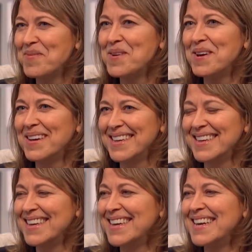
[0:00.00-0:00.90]
You had a wee
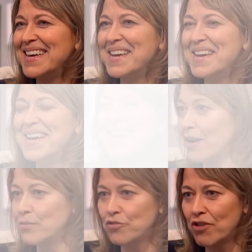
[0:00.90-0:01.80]
part in Four Weddings,
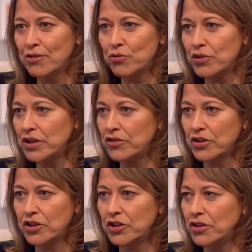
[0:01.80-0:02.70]
and I was around all these
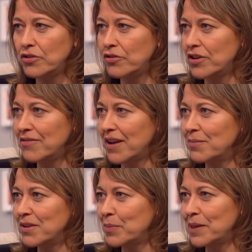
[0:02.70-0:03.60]
hugely
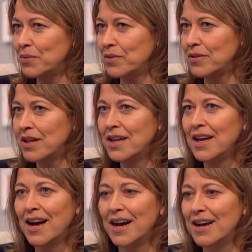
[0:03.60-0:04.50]
famous people.
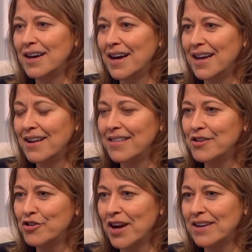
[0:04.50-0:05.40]
Uh, and, I, and
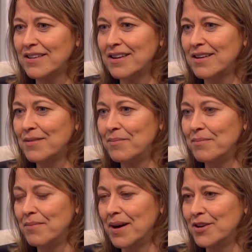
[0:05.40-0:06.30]
the director,
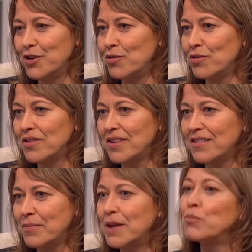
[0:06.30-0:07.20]
Mike Newell,
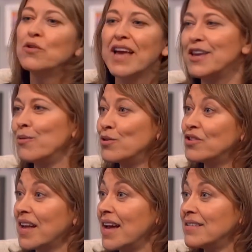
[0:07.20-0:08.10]
said to me, "We'll get you on
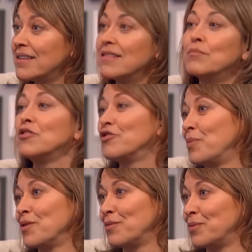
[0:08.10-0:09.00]
set as much
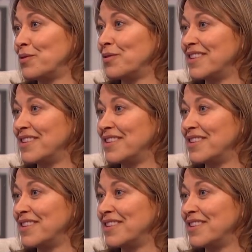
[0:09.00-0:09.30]
as possible